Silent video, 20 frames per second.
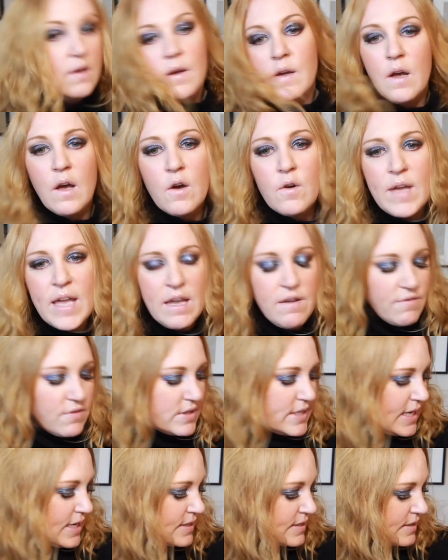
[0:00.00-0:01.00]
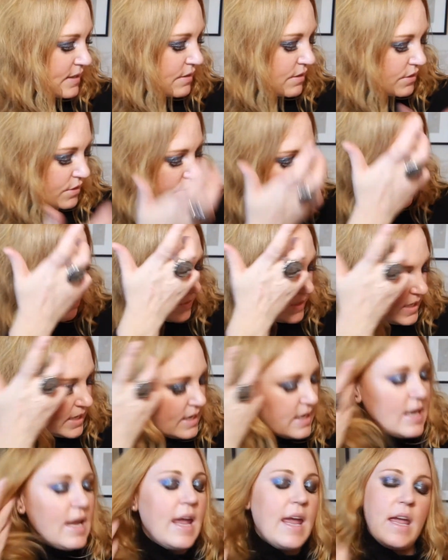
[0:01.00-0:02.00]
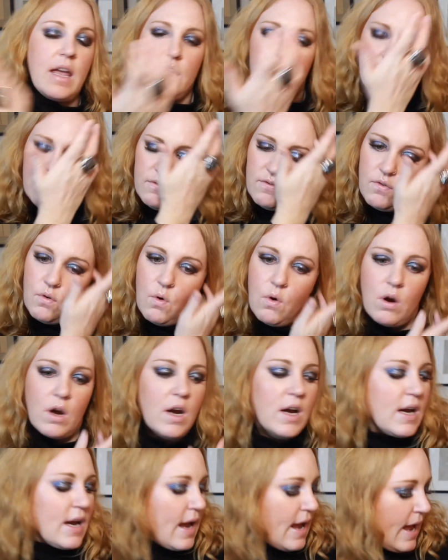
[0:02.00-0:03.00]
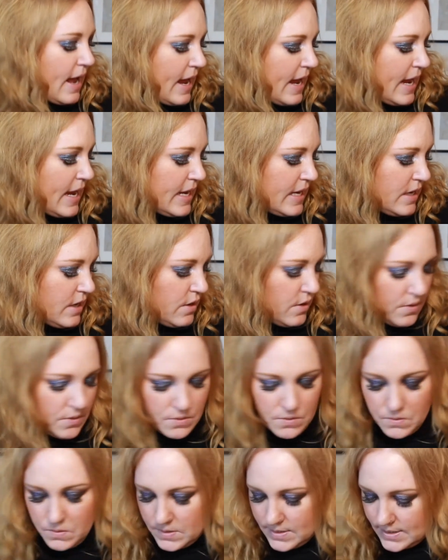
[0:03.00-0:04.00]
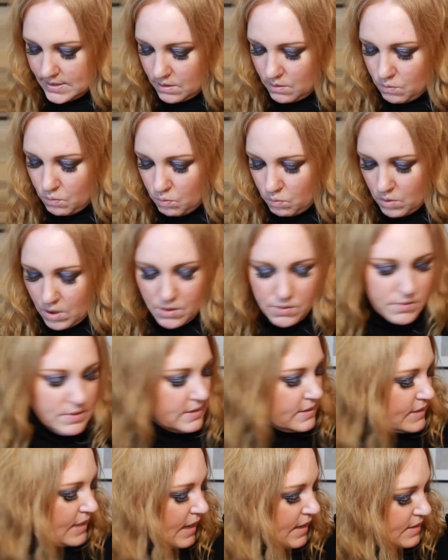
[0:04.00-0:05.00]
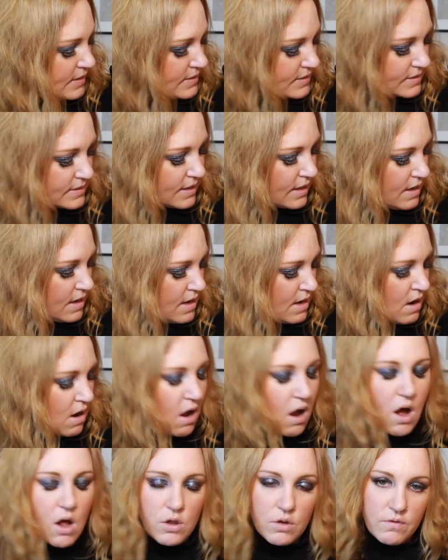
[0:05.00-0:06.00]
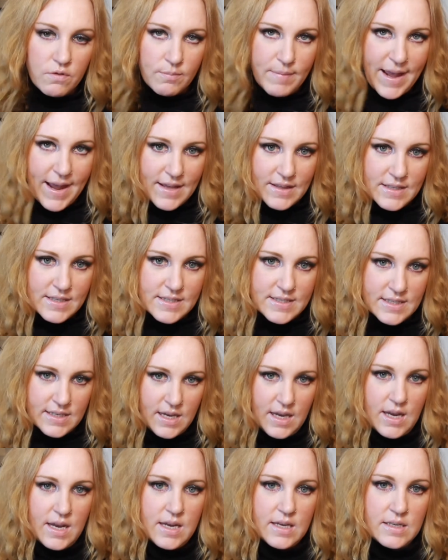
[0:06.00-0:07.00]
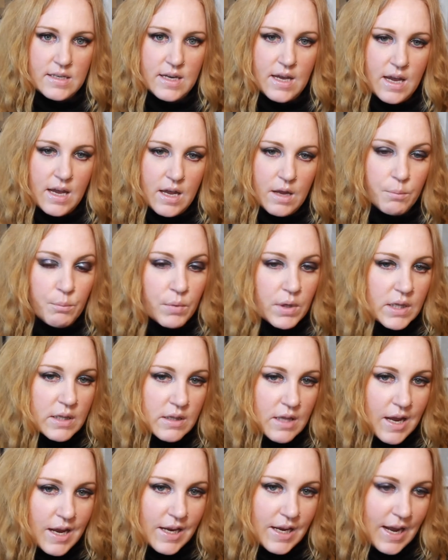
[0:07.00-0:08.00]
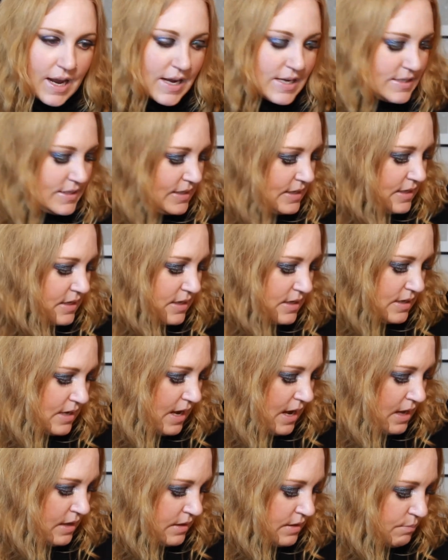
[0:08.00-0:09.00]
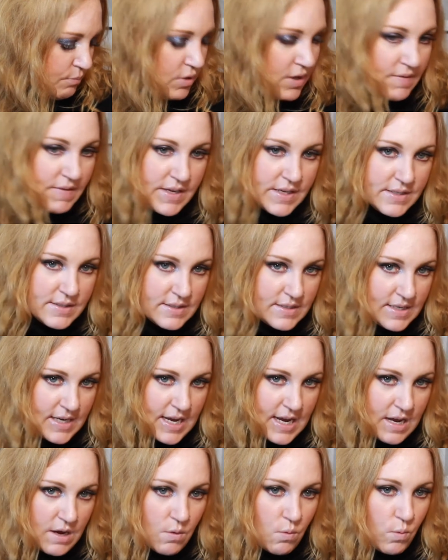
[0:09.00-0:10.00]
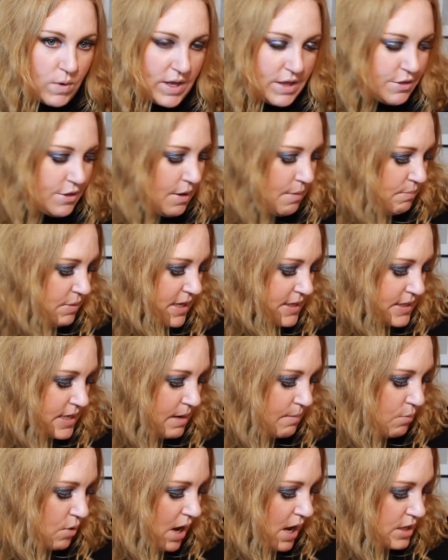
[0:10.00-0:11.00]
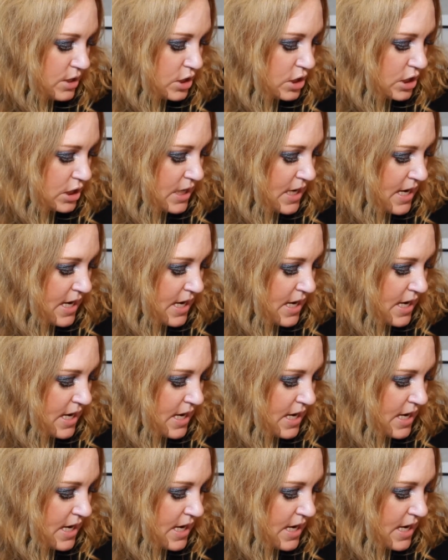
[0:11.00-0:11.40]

Okay, for days 3 and 4 I used Rose Dusk all over my eyelids again, like I did the previous day with a blending brush.